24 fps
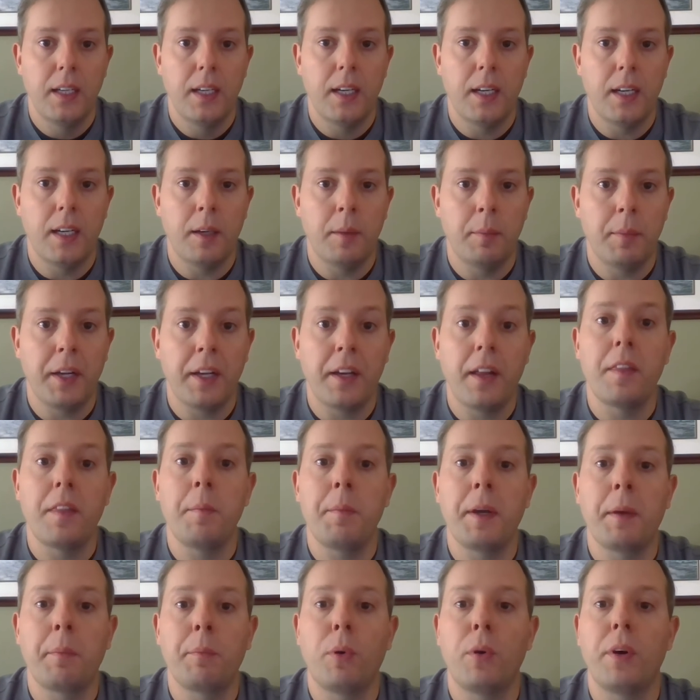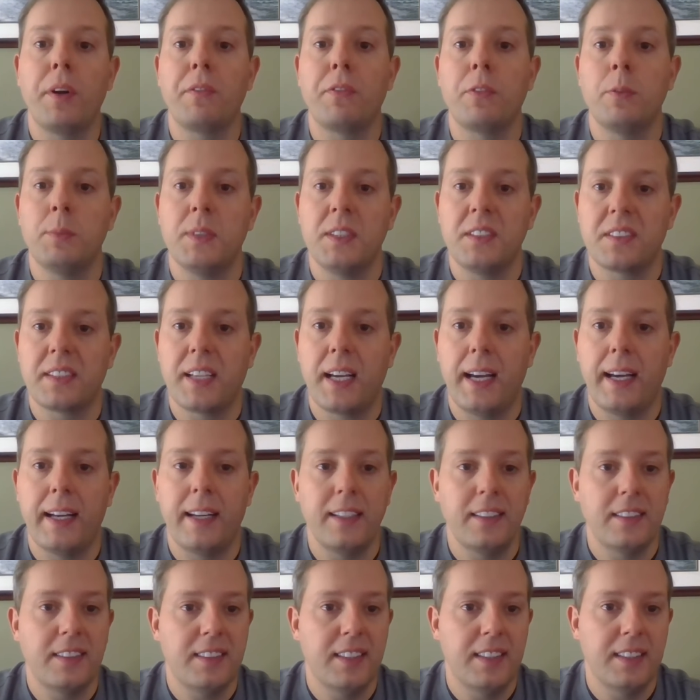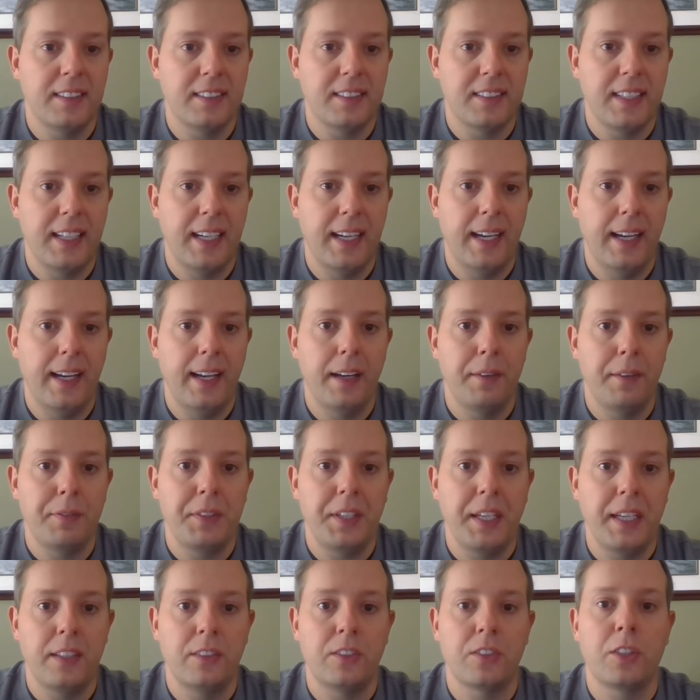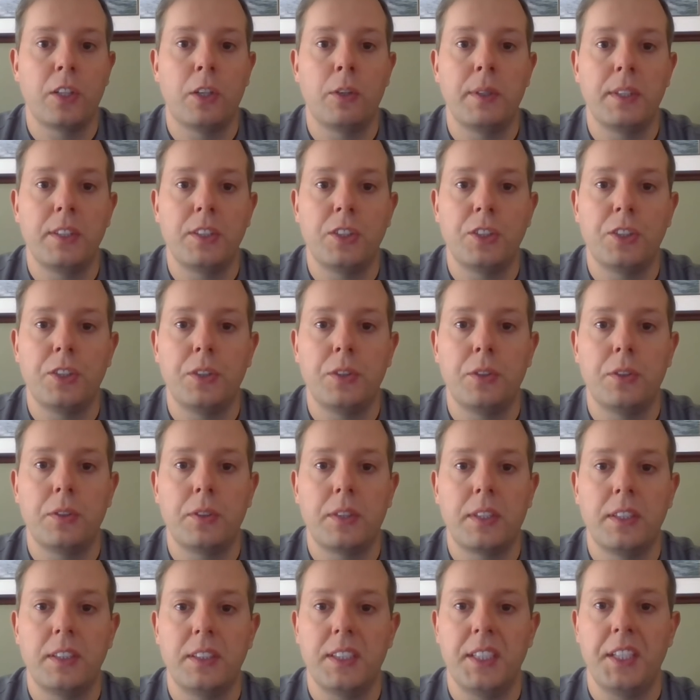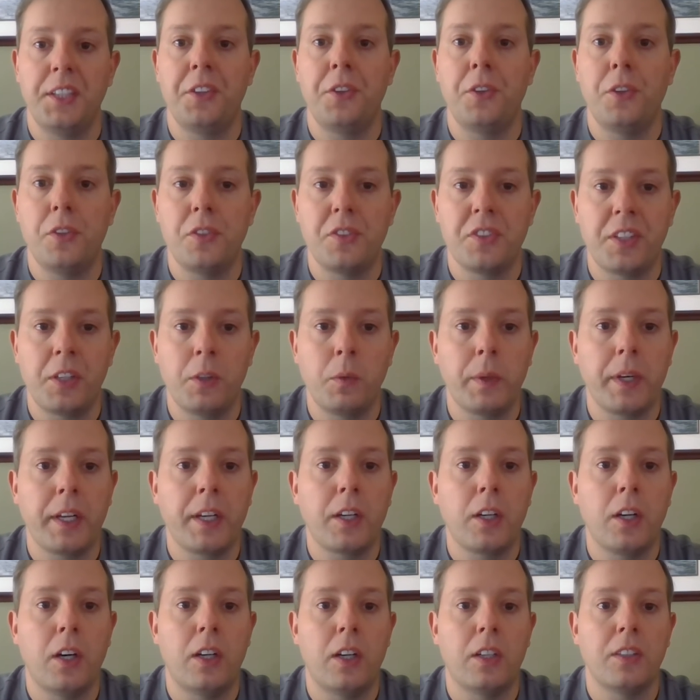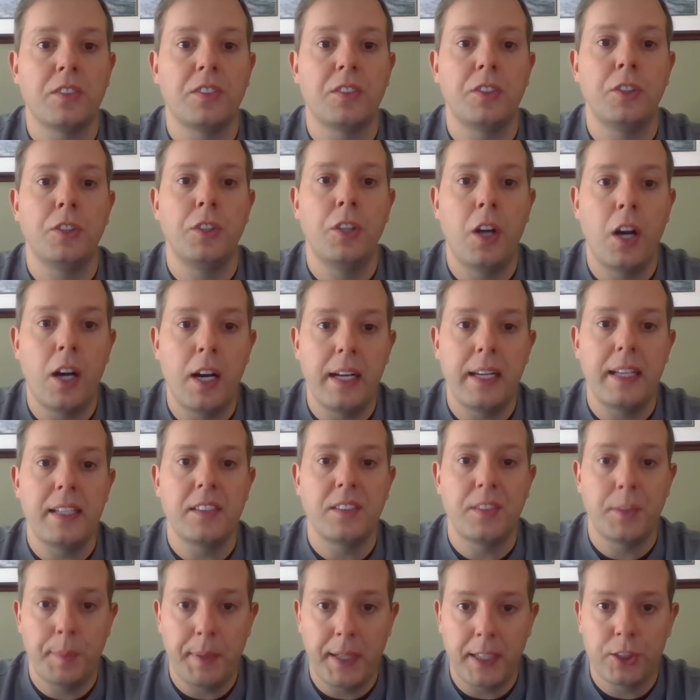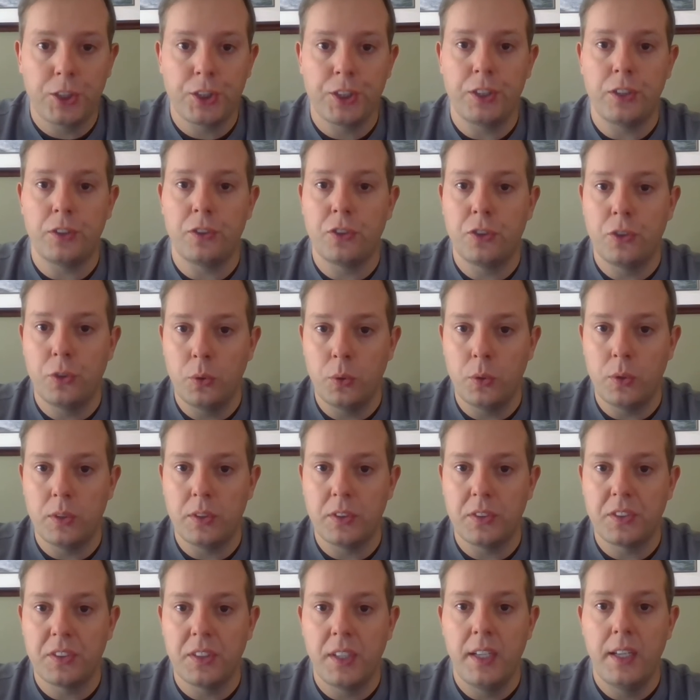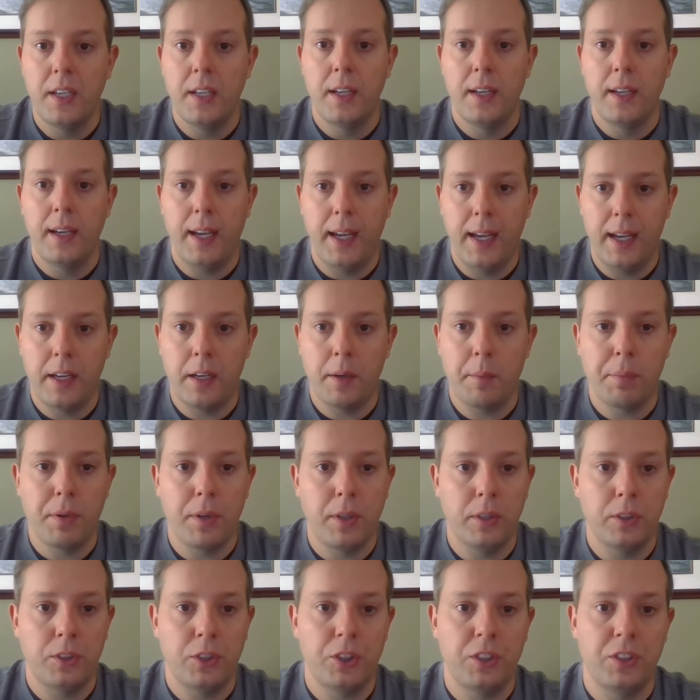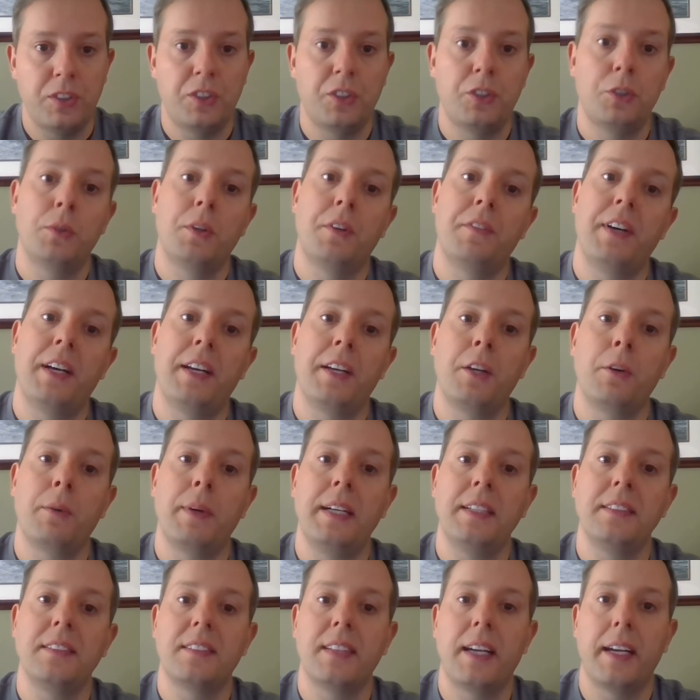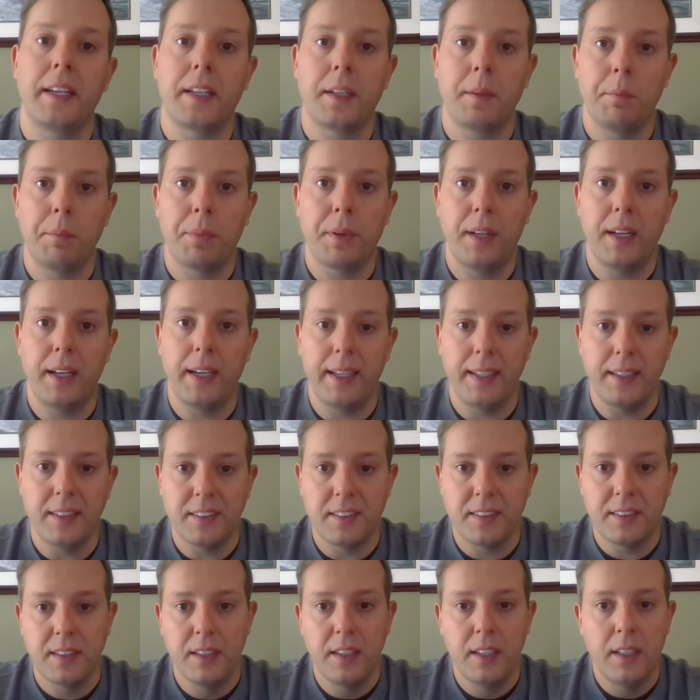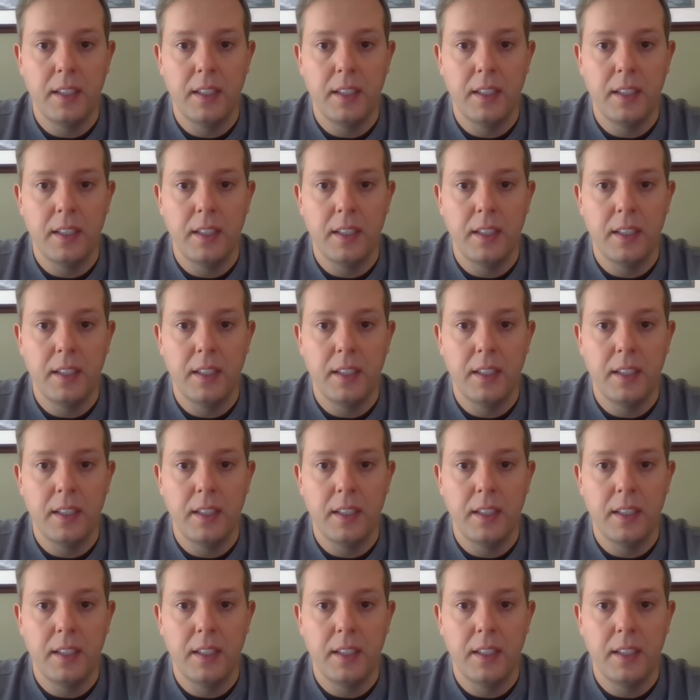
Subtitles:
Another big point from this guidance is that FDA is going to continue using what it calls non-inspectional tools and approaches to evaluate site compliance.